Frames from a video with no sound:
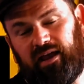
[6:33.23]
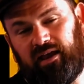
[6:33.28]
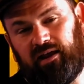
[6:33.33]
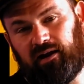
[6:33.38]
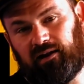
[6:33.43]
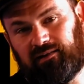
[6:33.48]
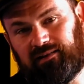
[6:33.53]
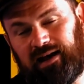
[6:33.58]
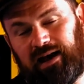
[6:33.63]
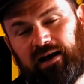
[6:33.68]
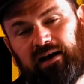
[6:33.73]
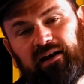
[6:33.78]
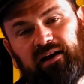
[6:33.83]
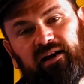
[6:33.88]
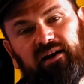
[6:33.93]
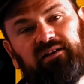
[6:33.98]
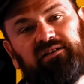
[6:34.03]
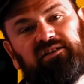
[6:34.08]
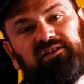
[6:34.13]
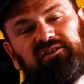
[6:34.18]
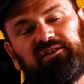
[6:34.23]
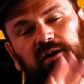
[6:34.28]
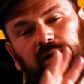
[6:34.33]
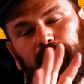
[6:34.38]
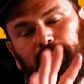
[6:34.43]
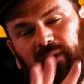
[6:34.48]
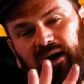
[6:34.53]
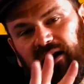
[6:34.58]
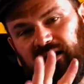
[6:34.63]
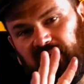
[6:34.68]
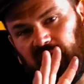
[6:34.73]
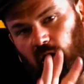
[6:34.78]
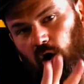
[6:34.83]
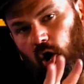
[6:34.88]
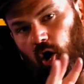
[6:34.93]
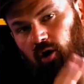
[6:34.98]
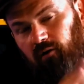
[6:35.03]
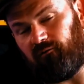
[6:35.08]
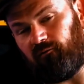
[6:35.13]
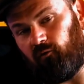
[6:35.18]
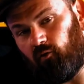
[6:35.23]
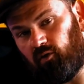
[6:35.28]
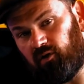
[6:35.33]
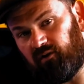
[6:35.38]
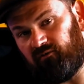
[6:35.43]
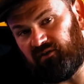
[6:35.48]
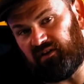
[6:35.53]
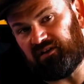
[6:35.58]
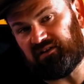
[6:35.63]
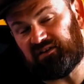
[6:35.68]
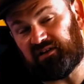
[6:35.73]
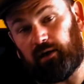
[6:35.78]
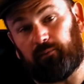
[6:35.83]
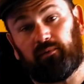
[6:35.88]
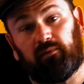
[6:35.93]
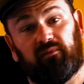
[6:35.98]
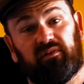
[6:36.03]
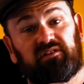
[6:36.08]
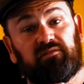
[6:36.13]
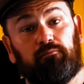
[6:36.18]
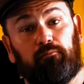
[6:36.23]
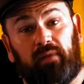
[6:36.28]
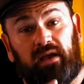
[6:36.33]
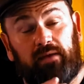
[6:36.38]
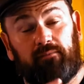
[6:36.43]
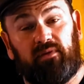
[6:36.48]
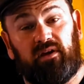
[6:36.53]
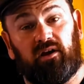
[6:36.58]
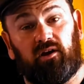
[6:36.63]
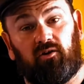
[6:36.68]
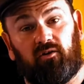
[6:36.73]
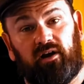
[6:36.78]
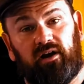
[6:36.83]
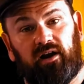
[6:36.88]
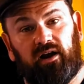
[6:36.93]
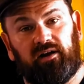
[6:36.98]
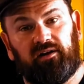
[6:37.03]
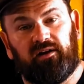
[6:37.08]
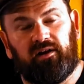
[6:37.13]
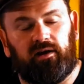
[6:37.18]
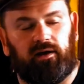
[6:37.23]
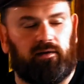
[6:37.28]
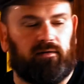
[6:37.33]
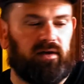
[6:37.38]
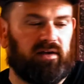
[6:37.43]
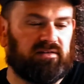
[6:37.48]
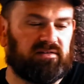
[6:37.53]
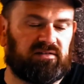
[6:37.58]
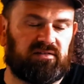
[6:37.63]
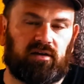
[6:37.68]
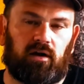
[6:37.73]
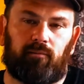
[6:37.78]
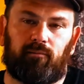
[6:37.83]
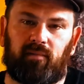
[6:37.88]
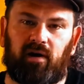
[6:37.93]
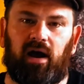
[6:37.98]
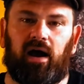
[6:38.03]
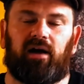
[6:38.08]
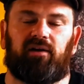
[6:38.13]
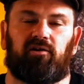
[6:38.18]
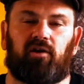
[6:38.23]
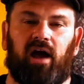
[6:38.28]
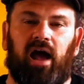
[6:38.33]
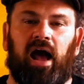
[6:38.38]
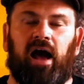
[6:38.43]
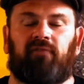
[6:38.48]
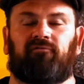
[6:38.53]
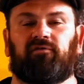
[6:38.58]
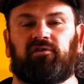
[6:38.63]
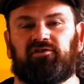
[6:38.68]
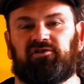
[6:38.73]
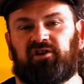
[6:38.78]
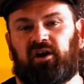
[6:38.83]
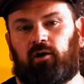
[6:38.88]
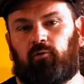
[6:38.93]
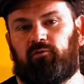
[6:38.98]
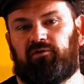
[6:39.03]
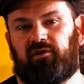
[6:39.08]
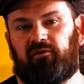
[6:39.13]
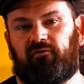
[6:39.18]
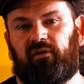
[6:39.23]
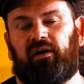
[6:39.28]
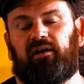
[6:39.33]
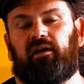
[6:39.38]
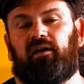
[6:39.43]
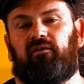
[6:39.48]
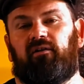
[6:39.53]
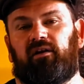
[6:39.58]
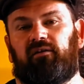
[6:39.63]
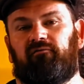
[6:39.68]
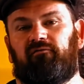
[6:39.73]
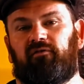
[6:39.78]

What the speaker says: in a lot of cases, combining all 4 of these supplements may be a great idea. In some not. You have to check with your veterinarian